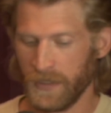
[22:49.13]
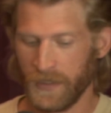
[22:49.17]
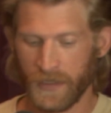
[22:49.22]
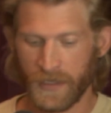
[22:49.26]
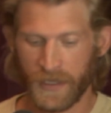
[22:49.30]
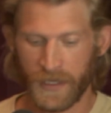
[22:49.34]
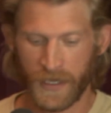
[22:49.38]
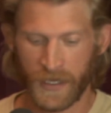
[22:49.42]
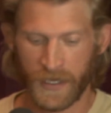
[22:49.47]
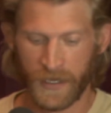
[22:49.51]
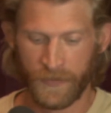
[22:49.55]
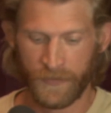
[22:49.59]

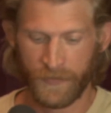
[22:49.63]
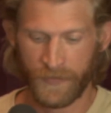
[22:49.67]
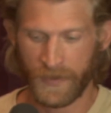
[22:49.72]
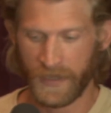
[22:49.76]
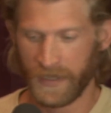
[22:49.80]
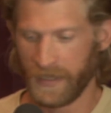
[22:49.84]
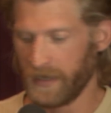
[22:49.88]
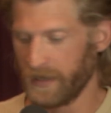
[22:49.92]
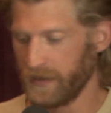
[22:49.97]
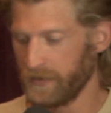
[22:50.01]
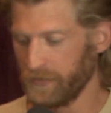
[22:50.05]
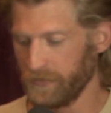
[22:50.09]
And
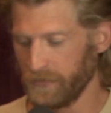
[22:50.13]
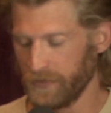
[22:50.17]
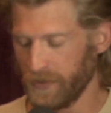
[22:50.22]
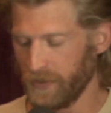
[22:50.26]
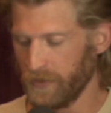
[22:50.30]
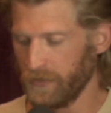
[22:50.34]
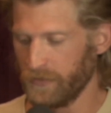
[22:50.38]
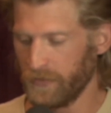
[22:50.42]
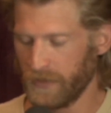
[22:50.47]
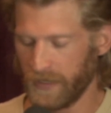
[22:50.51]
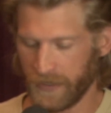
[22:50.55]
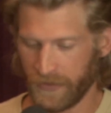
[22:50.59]
I don't
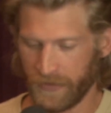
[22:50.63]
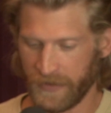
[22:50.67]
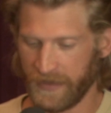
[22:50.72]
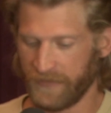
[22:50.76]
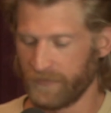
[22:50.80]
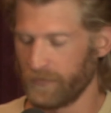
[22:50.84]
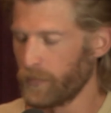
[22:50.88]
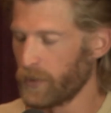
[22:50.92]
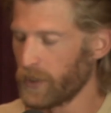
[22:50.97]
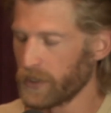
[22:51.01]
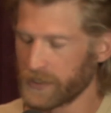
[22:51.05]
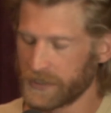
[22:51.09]
know, I don't have
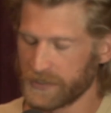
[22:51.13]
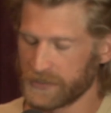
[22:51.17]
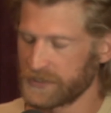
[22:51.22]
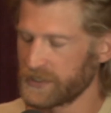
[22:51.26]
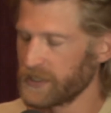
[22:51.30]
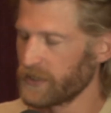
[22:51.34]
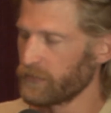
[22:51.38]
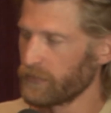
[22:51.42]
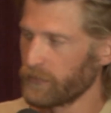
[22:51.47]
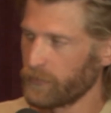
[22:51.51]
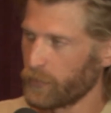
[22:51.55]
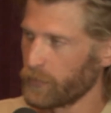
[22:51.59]
a market
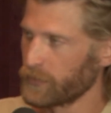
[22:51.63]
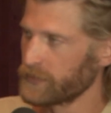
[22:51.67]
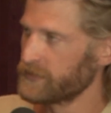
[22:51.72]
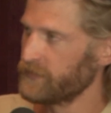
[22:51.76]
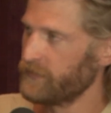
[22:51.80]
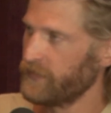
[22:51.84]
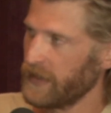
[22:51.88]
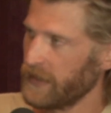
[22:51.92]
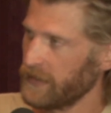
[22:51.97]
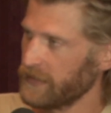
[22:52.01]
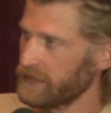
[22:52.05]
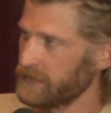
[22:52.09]
share report to
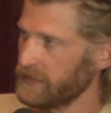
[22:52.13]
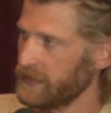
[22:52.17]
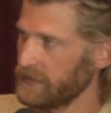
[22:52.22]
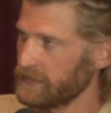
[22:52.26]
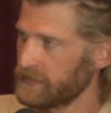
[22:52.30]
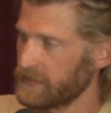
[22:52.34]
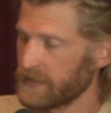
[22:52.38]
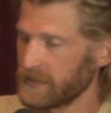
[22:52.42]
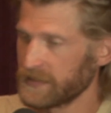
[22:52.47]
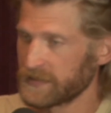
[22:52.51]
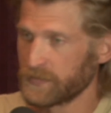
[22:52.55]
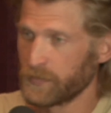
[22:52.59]

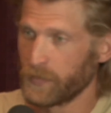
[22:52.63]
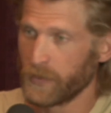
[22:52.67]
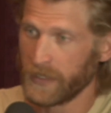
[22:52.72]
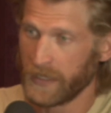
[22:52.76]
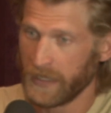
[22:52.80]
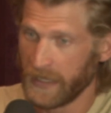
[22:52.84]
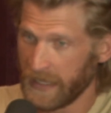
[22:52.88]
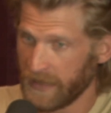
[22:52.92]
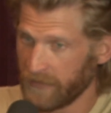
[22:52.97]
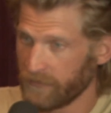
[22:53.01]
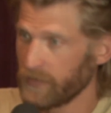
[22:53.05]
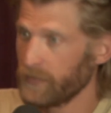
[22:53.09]
validate this, but
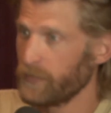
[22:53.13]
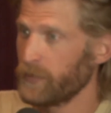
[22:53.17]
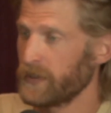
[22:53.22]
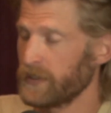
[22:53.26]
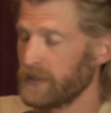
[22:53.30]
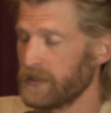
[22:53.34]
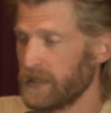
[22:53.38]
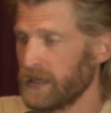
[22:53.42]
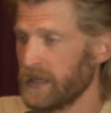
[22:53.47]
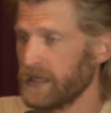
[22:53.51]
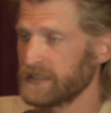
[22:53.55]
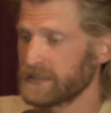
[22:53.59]
everybody
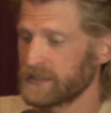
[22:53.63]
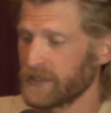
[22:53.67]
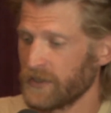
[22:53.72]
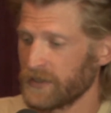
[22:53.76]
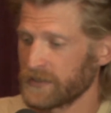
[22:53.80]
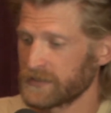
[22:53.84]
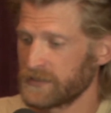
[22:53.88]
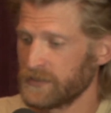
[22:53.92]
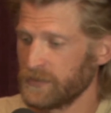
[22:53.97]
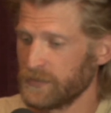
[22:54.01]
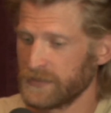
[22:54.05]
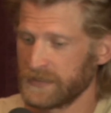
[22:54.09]
that I
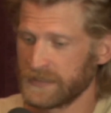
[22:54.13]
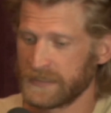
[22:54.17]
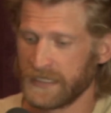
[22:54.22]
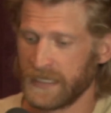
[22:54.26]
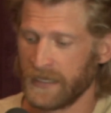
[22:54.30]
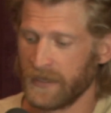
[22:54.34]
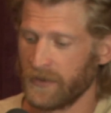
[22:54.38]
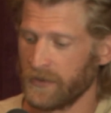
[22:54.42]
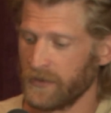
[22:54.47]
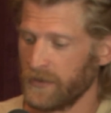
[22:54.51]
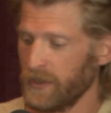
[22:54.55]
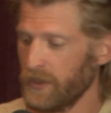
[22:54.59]
talk to in
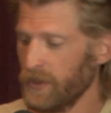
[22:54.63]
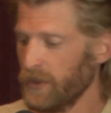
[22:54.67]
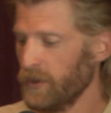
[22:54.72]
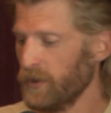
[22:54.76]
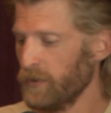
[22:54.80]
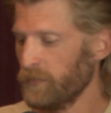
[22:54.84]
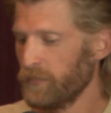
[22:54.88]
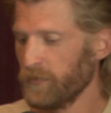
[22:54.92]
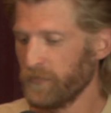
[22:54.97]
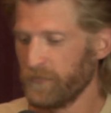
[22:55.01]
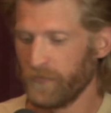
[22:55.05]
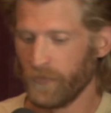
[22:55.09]
town,
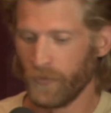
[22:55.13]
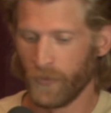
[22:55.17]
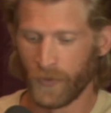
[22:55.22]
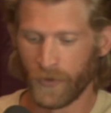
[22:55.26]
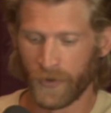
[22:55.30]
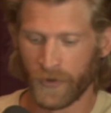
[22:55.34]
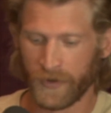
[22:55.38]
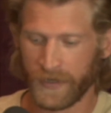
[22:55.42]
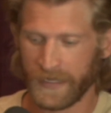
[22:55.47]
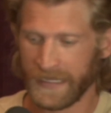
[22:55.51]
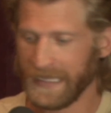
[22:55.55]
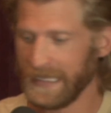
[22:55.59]

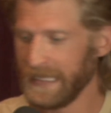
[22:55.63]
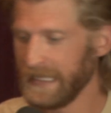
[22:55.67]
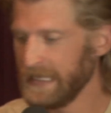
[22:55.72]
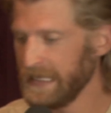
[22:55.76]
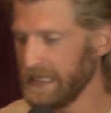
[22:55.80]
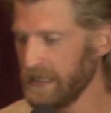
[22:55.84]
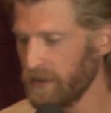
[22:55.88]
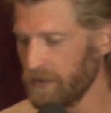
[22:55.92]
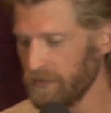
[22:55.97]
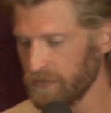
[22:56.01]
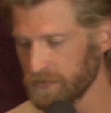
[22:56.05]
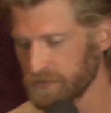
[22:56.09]
before
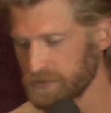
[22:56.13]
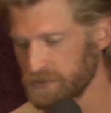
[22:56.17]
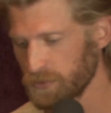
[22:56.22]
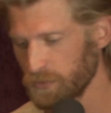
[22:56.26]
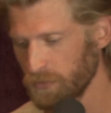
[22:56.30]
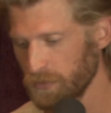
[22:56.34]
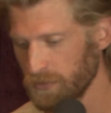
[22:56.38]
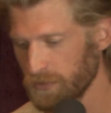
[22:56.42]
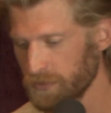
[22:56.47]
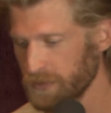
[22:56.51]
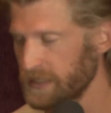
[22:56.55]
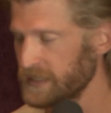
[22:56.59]
any other
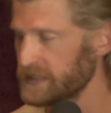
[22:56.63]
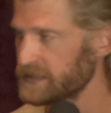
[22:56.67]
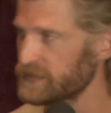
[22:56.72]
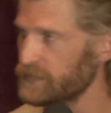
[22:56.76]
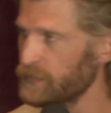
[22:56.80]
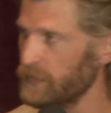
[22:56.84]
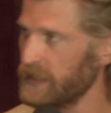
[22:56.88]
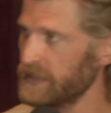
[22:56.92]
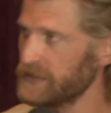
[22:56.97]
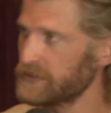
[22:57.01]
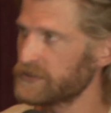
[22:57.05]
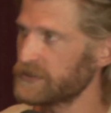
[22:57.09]
jeweler gets
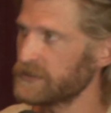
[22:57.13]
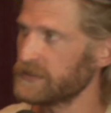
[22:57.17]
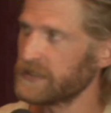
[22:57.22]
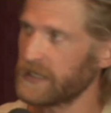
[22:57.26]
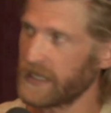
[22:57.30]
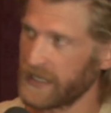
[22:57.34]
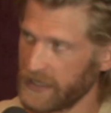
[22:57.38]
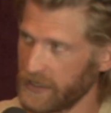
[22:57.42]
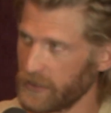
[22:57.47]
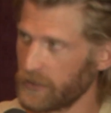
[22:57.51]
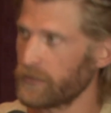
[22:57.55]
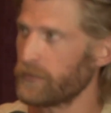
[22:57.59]
mentioned,
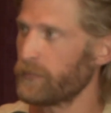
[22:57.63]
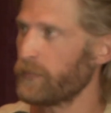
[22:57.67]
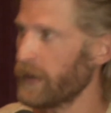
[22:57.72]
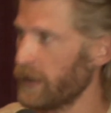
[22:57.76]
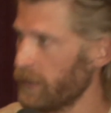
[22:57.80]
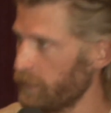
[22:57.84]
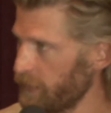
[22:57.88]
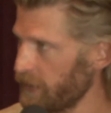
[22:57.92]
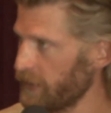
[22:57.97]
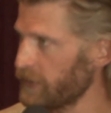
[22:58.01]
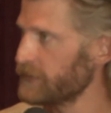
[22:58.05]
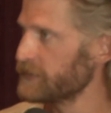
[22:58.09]
I hear
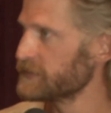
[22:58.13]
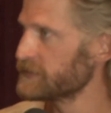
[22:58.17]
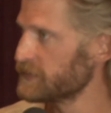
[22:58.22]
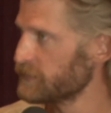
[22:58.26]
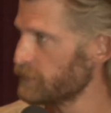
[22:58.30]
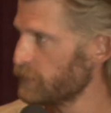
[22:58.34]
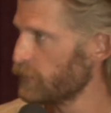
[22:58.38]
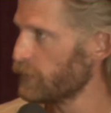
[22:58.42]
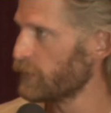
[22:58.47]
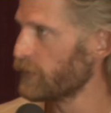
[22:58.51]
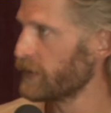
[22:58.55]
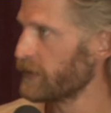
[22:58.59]
about Perry's
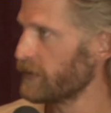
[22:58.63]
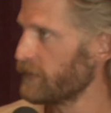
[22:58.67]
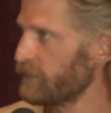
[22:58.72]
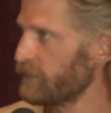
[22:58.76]
Emporium